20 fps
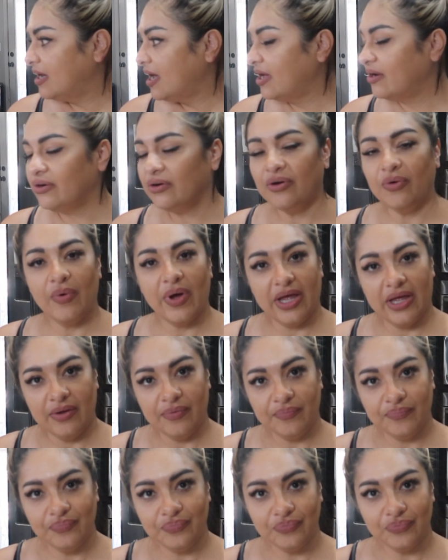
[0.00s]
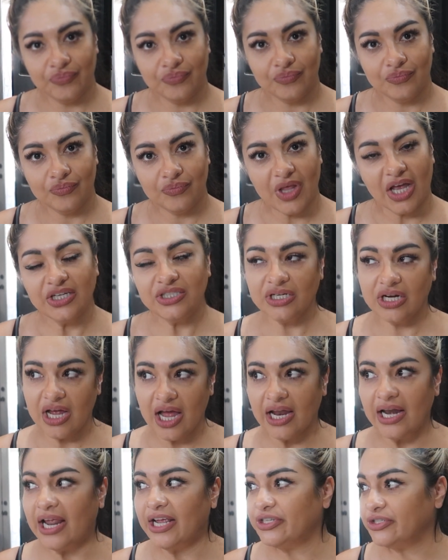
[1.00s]
I don't know why. I should have
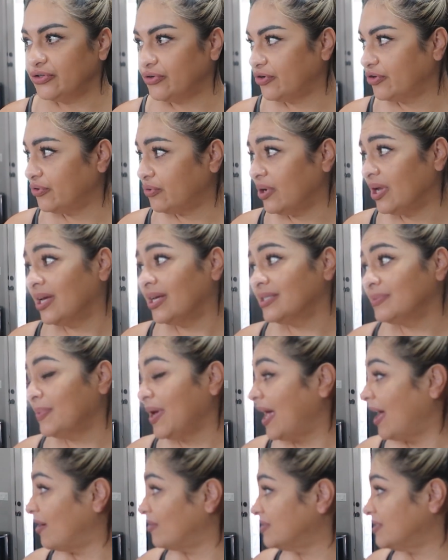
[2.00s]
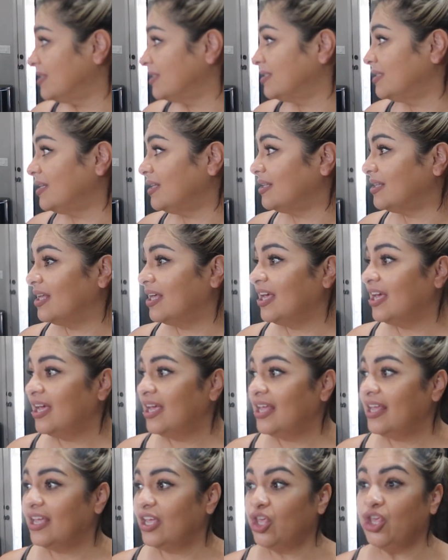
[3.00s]
got like two or three, because my house isn't
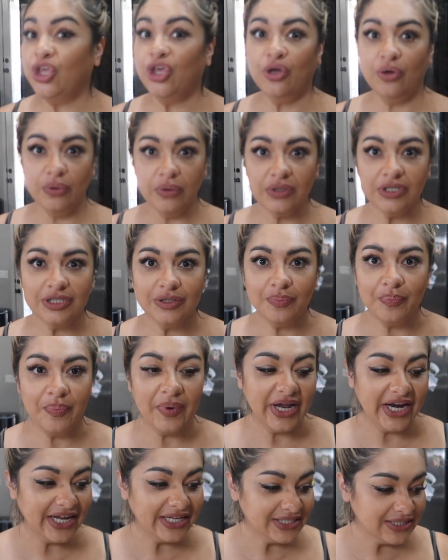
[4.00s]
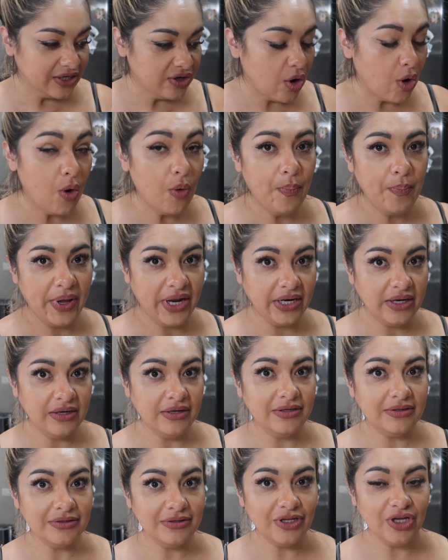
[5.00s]
huge, but it's an
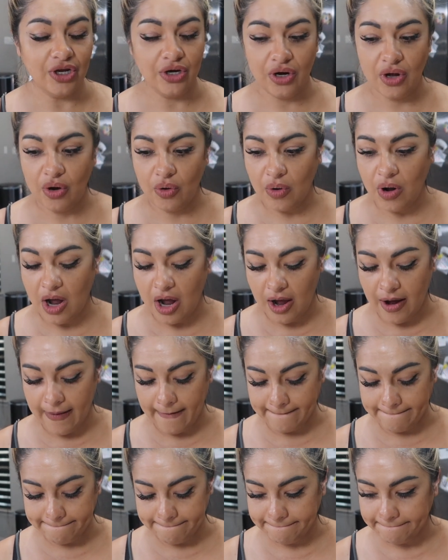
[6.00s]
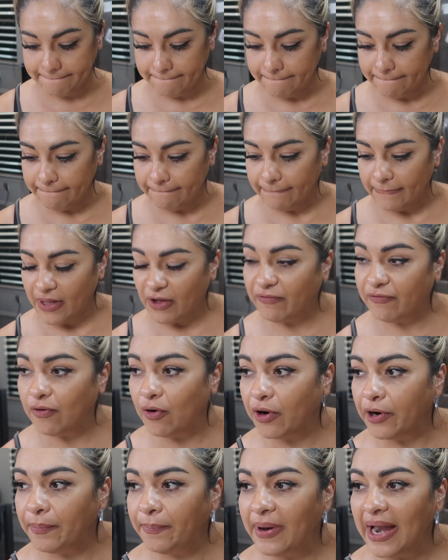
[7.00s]
open, you know,
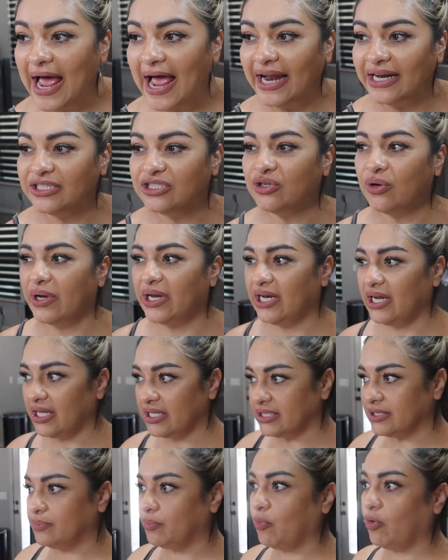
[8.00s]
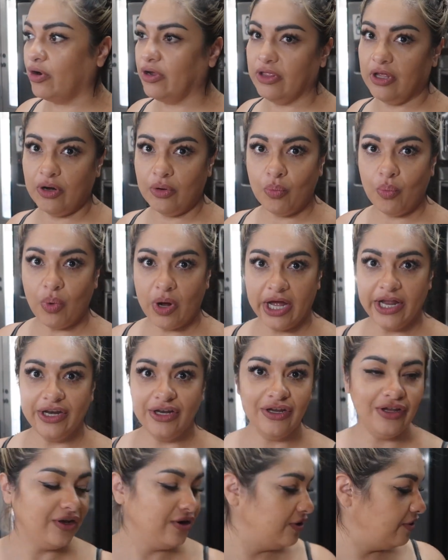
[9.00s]
floor plan, so it needs more than
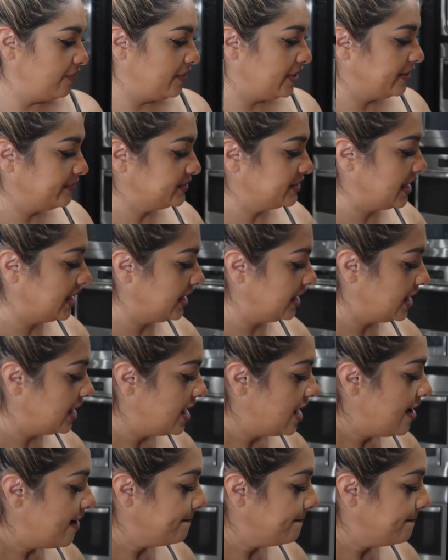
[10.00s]
one, you know what I'm saying?